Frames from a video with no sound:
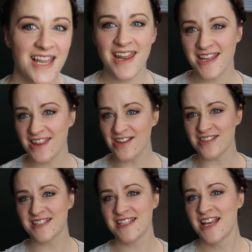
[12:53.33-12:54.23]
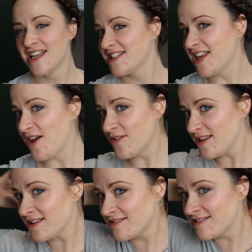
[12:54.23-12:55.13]
Like this. So
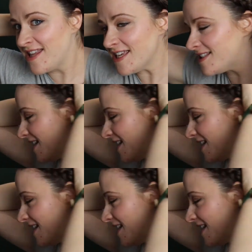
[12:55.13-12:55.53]
this